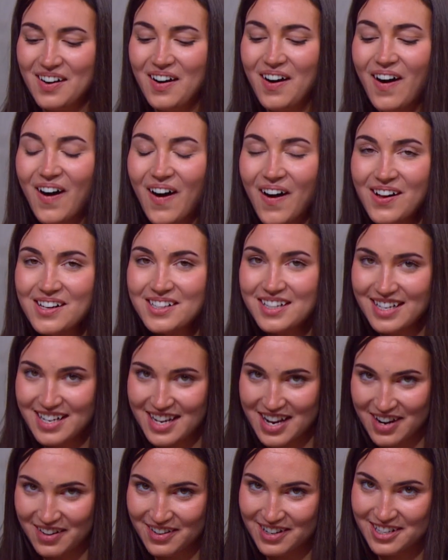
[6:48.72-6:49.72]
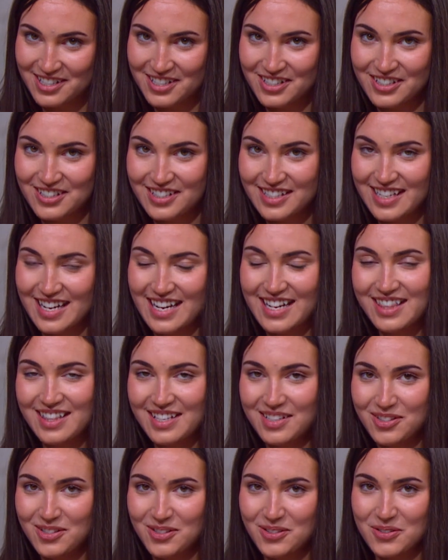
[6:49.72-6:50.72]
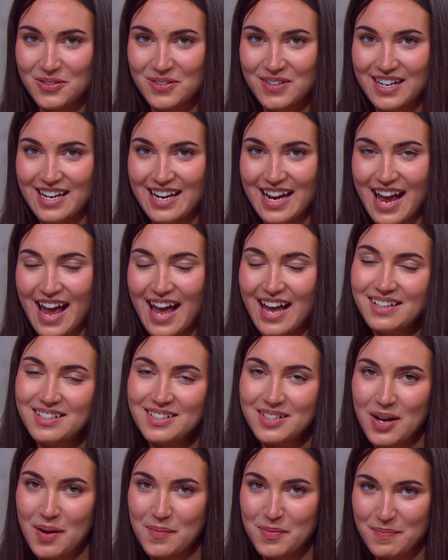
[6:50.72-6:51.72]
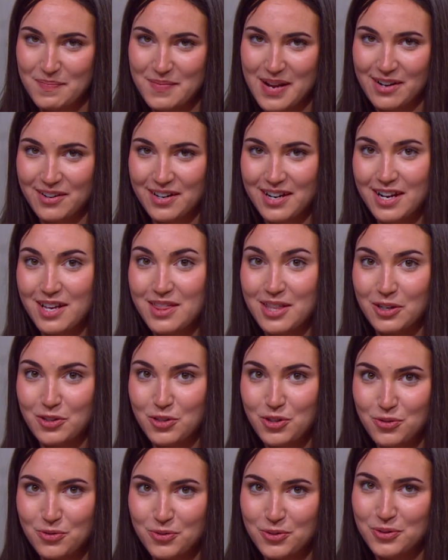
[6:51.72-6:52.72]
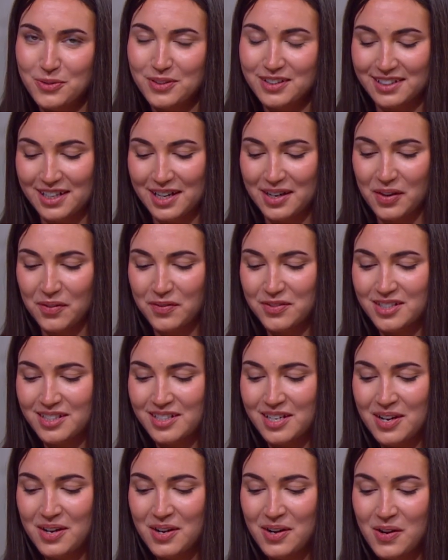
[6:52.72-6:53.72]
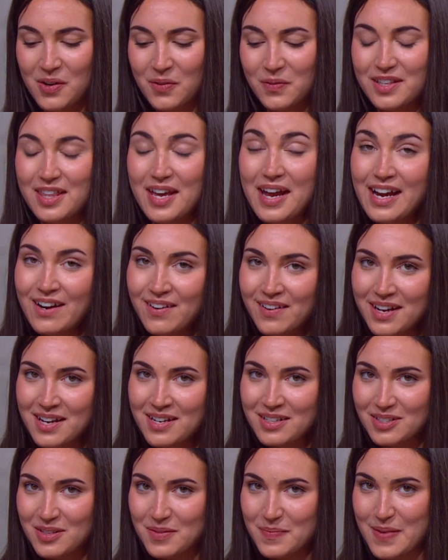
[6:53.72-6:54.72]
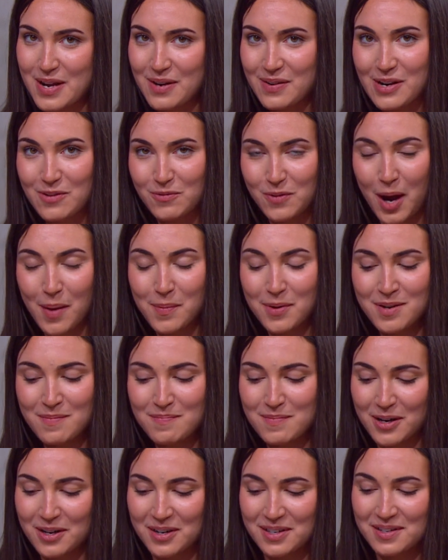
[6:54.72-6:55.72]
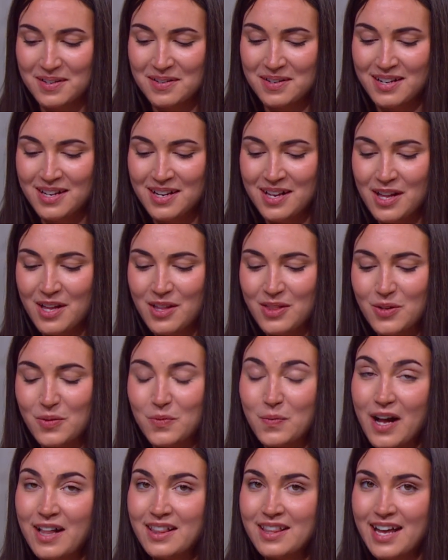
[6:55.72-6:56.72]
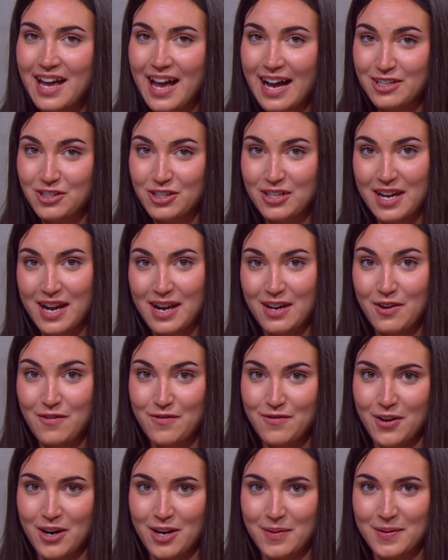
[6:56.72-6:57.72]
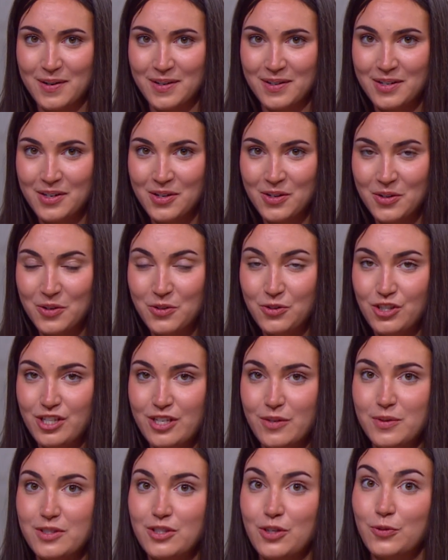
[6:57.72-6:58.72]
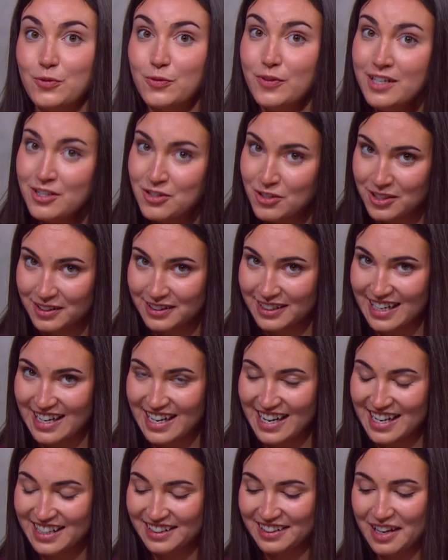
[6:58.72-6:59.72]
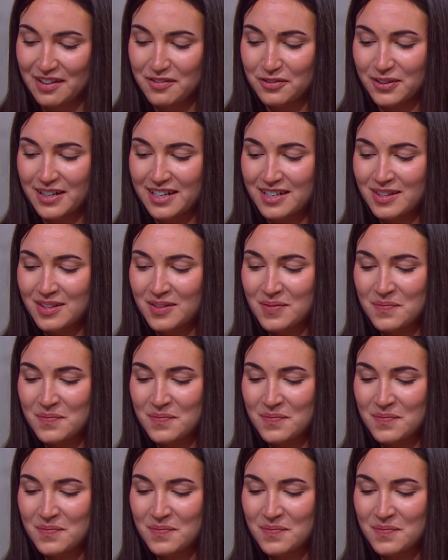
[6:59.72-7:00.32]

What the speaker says: all the characters in this story end up marrying their true loves, with Harriet marrying Robert Martin, the well-educated farmer who she was originally in love with,